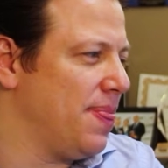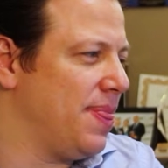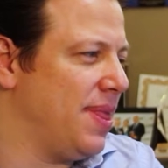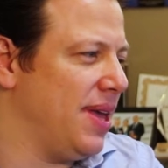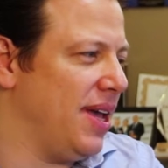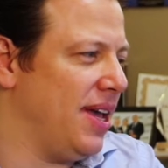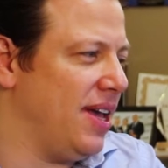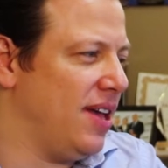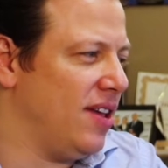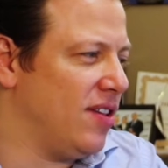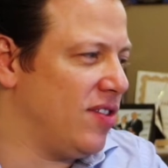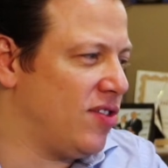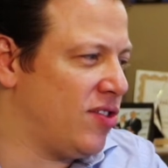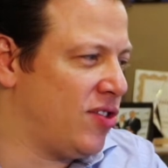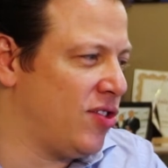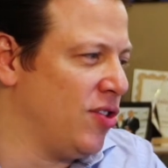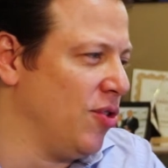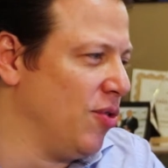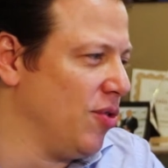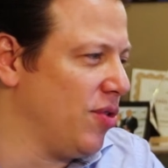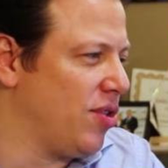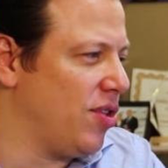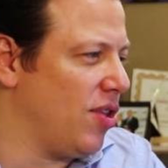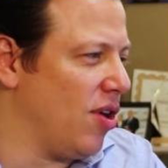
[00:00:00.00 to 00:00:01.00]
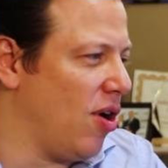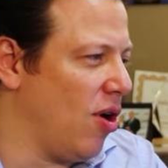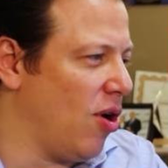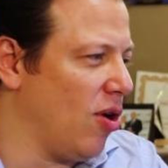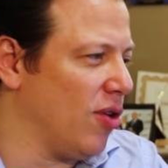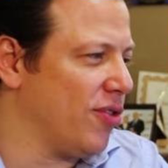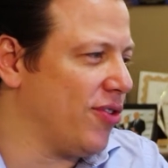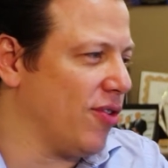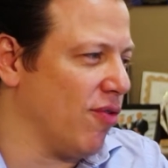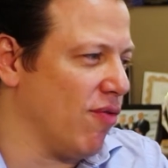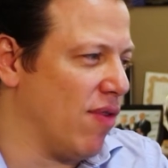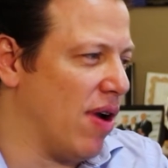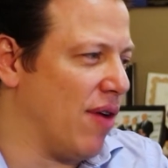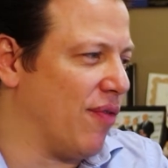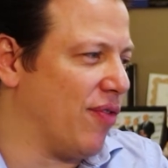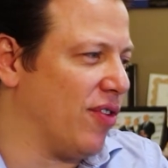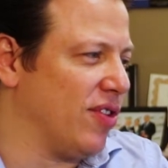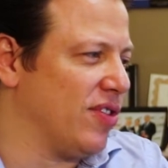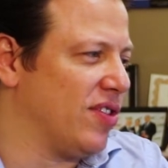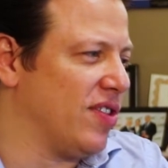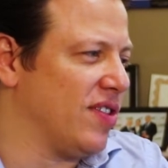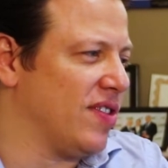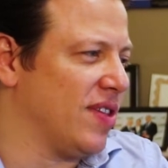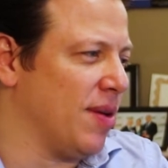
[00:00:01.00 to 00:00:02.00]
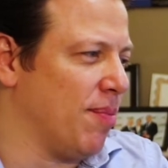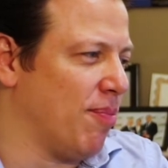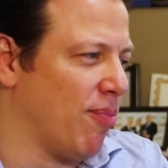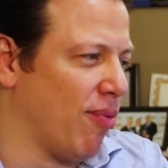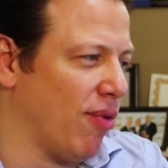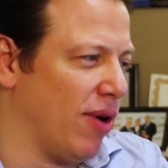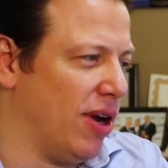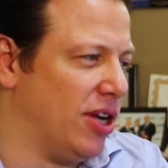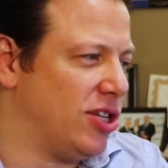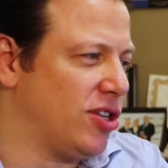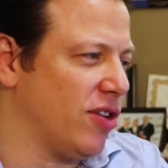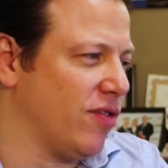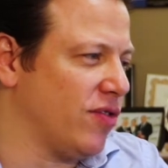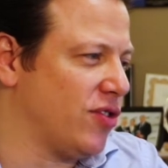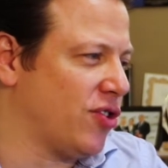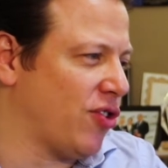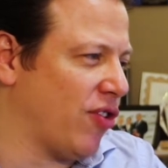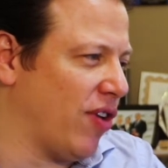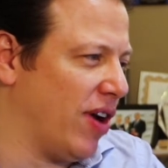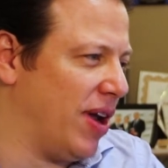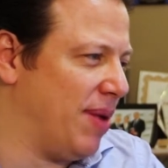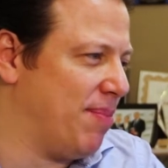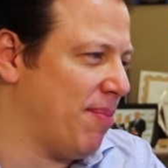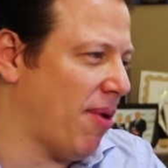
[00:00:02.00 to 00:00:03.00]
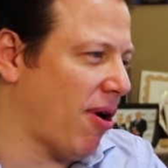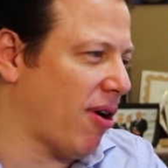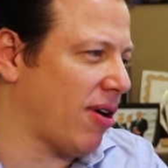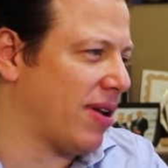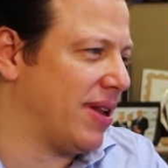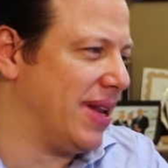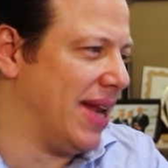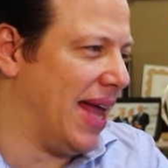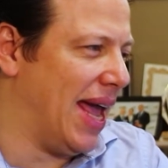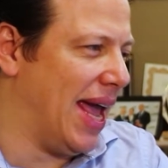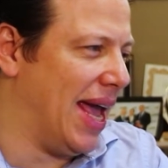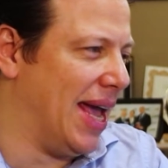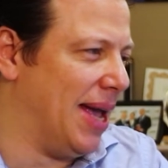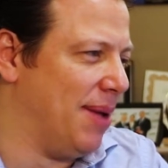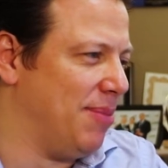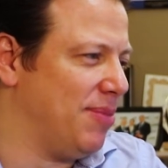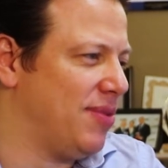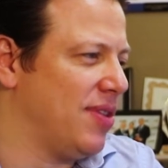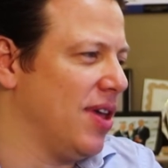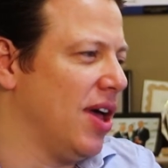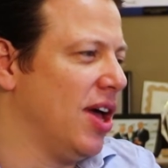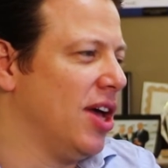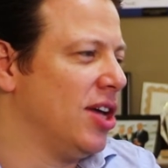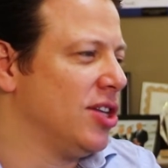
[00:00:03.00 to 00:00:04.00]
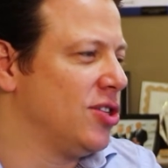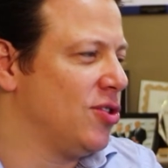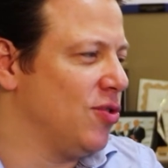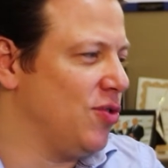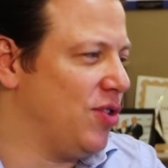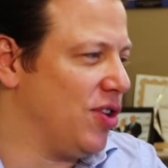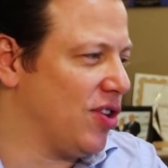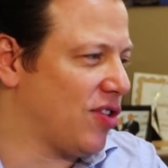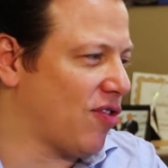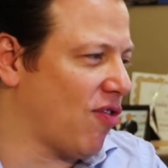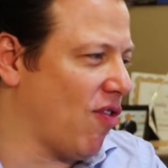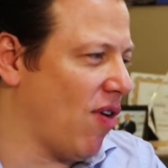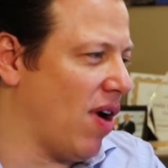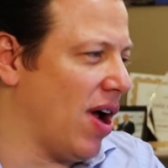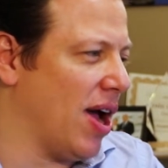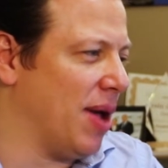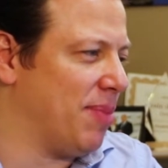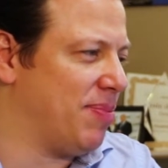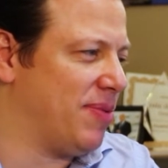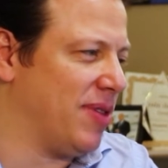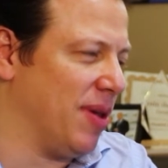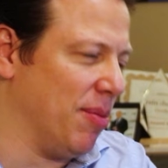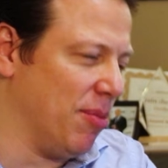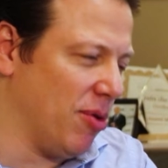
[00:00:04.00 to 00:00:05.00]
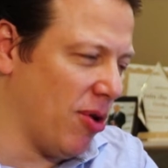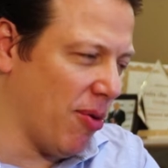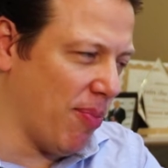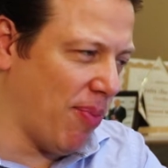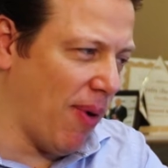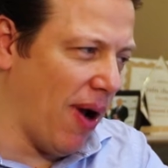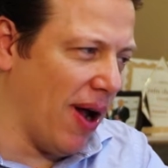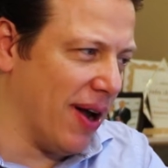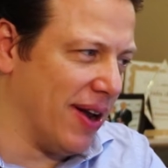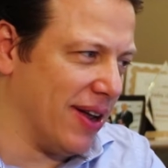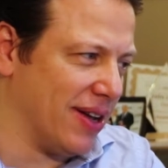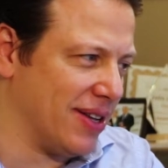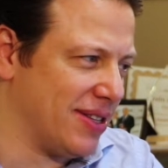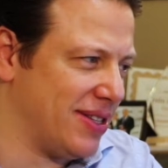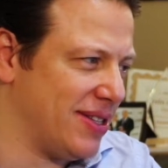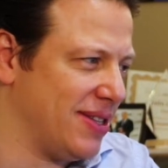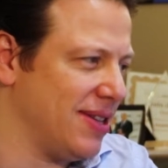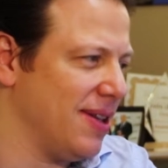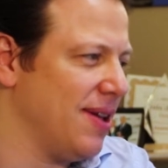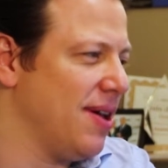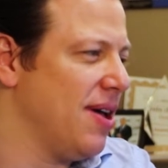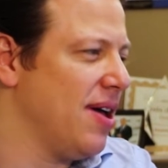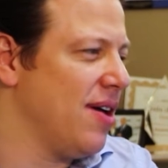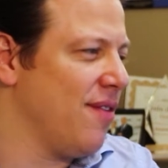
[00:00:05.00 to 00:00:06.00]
The suit also references a breach of trademark names to describe similar products.